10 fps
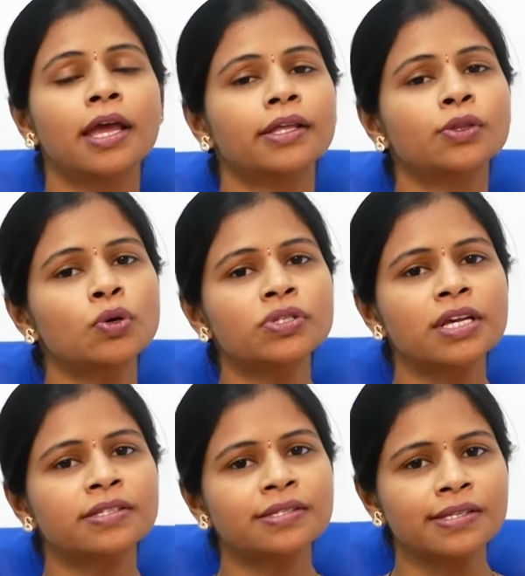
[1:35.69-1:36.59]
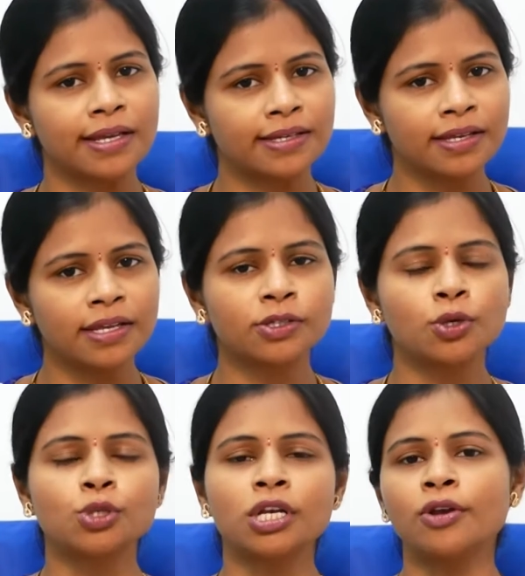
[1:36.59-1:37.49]
In those cases, laser is
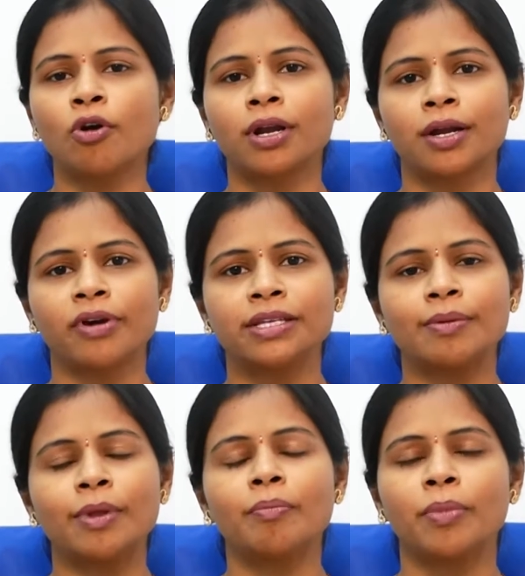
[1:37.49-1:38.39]
usually not advisable